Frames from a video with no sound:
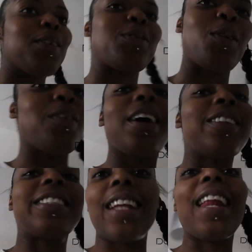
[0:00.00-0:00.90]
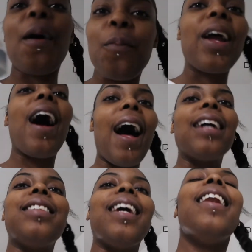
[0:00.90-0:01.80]
of us were on fuckery today. Like, we are
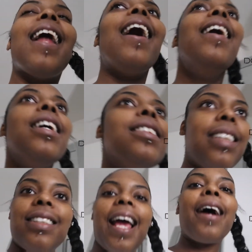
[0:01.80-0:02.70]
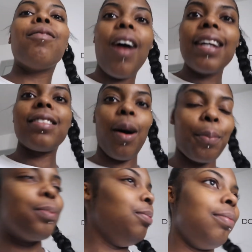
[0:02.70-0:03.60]
at it. Like, 6am rise
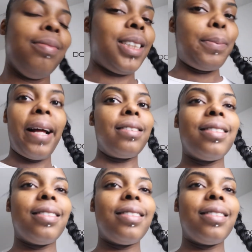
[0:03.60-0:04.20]
up it's mad.